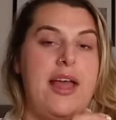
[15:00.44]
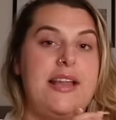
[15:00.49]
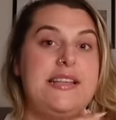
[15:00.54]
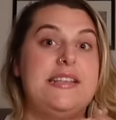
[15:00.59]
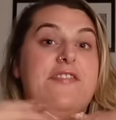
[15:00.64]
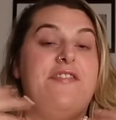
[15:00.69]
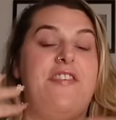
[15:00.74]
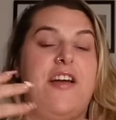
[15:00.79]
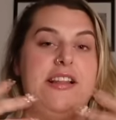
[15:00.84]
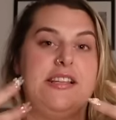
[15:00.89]

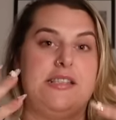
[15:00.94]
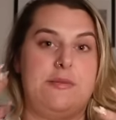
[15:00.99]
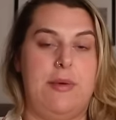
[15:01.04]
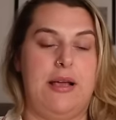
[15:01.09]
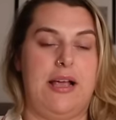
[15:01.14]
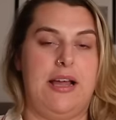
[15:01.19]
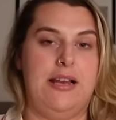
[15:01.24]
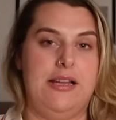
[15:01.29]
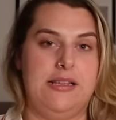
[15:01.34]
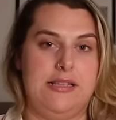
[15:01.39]
defence
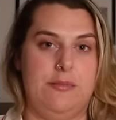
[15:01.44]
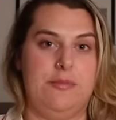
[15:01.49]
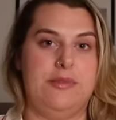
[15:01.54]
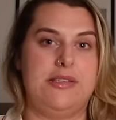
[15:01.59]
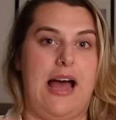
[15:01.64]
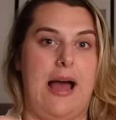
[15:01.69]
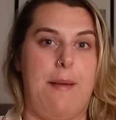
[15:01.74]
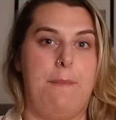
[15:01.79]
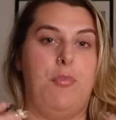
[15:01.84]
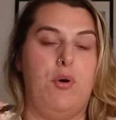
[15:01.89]
mechanisms
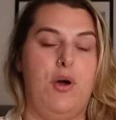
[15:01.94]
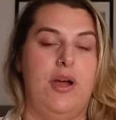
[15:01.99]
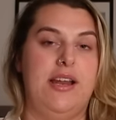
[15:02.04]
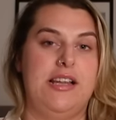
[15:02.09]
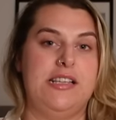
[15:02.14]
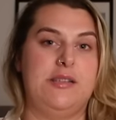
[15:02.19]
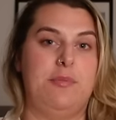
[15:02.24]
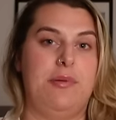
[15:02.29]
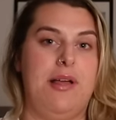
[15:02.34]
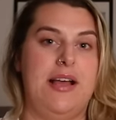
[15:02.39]
that I'm putting
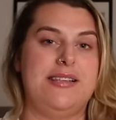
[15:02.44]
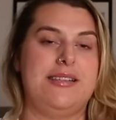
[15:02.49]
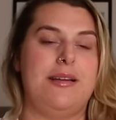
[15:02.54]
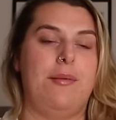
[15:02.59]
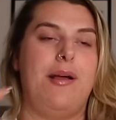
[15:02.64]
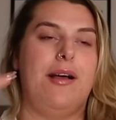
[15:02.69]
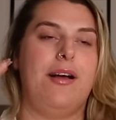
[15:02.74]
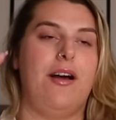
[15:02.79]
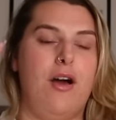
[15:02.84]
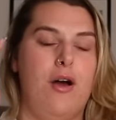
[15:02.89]
into place, and
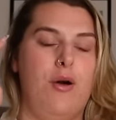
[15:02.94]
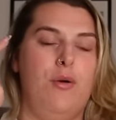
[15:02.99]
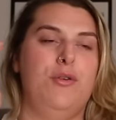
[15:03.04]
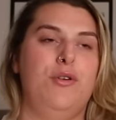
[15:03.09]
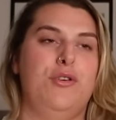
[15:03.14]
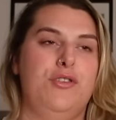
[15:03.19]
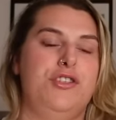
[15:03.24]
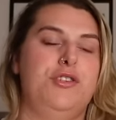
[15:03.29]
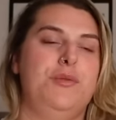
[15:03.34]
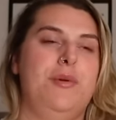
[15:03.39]
I'm like, oh,
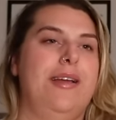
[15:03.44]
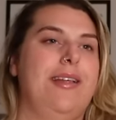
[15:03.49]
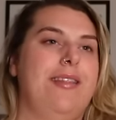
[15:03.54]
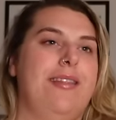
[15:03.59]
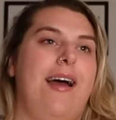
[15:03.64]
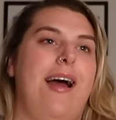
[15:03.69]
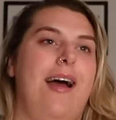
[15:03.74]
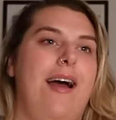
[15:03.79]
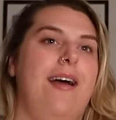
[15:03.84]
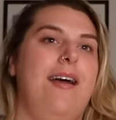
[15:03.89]
you're doing
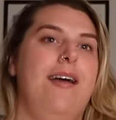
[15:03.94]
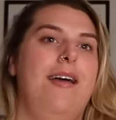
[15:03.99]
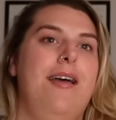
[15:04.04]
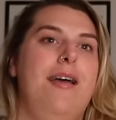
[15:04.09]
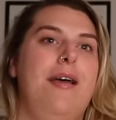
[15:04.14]
that